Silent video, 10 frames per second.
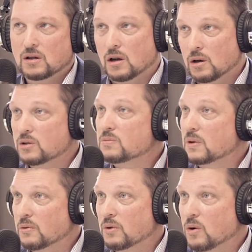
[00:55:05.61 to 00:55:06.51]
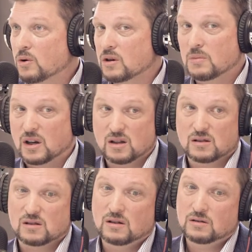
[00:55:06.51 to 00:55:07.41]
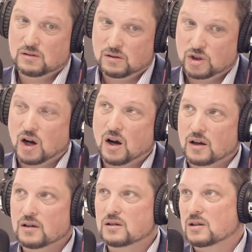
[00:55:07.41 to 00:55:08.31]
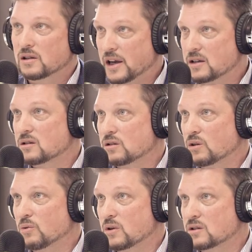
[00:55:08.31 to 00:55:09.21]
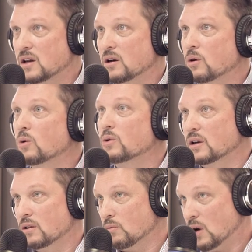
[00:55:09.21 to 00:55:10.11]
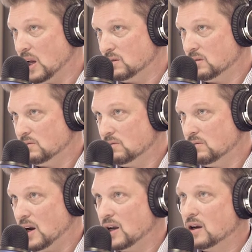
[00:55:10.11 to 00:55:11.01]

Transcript: No, it's being recorded because John is the licensed loan originator quoting you the rate. Right.